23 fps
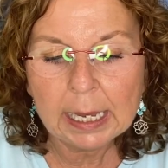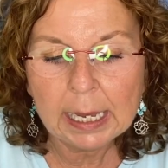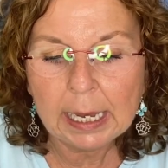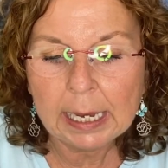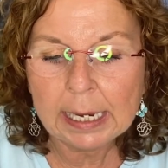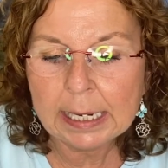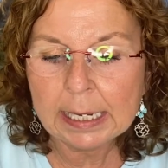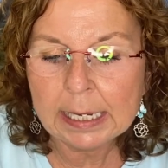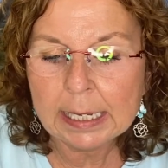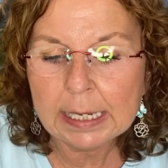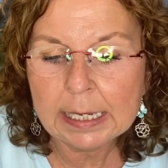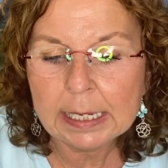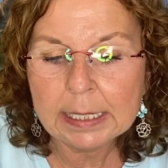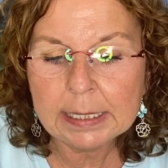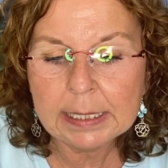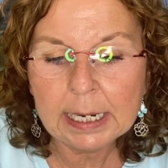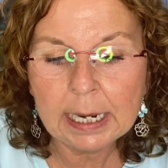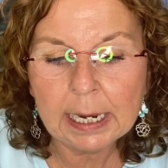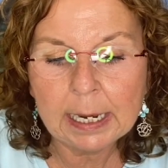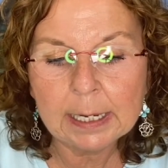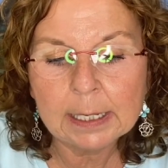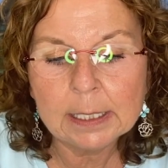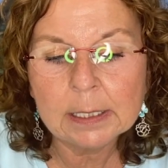It
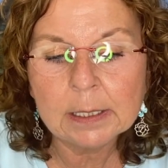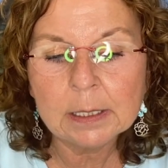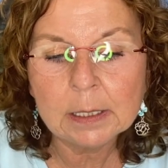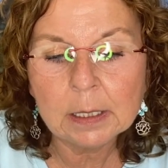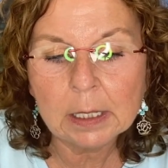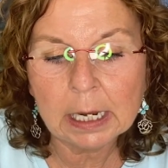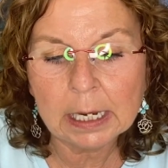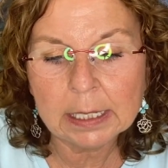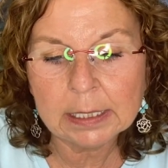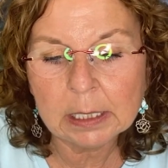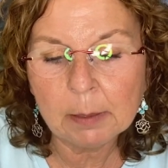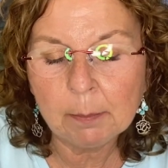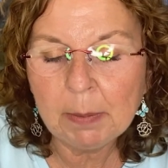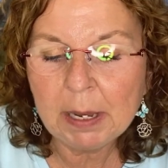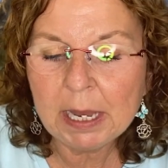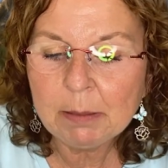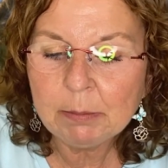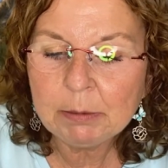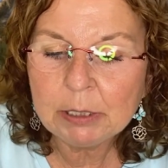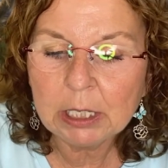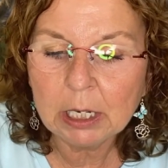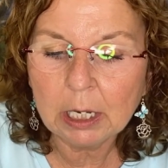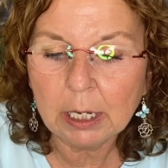has as a
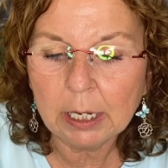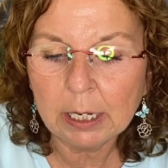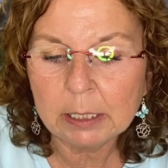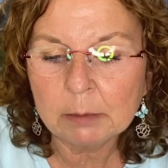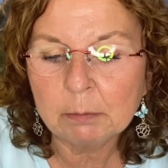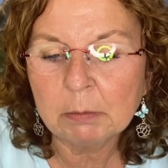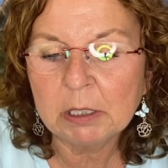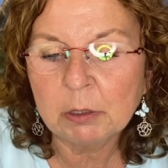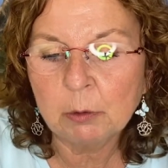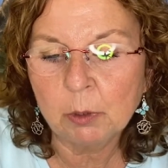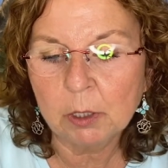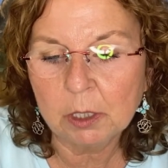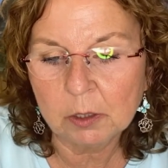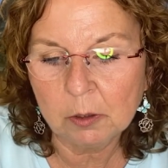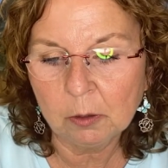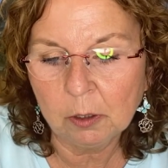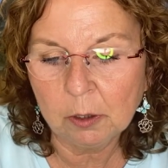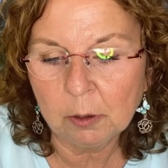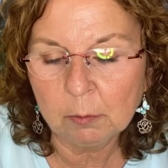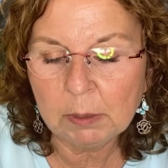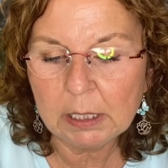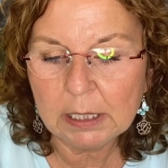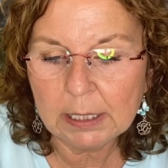peptide
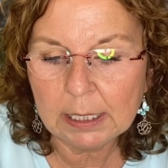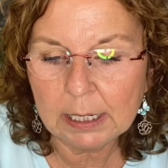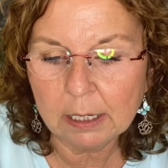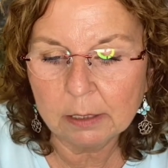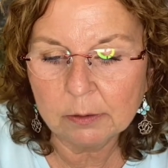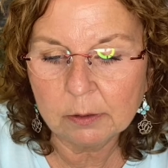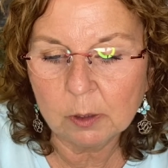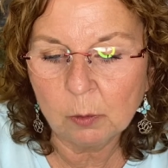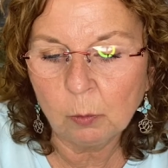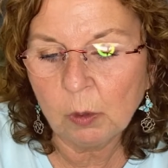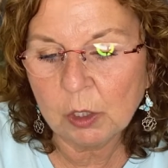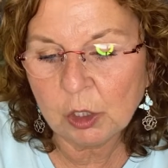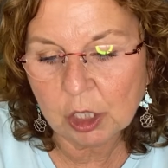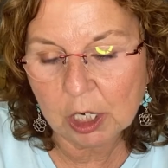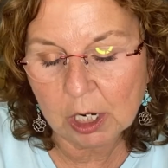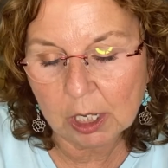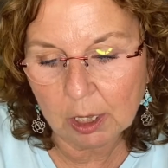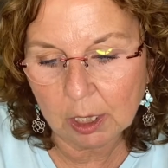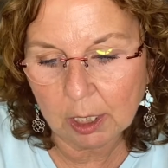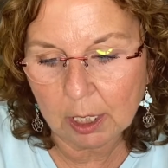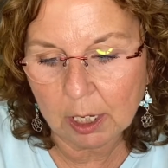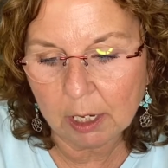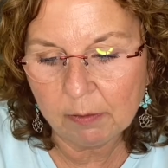Matrixyl 3000, which I
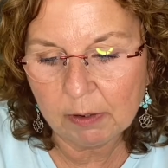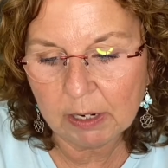love.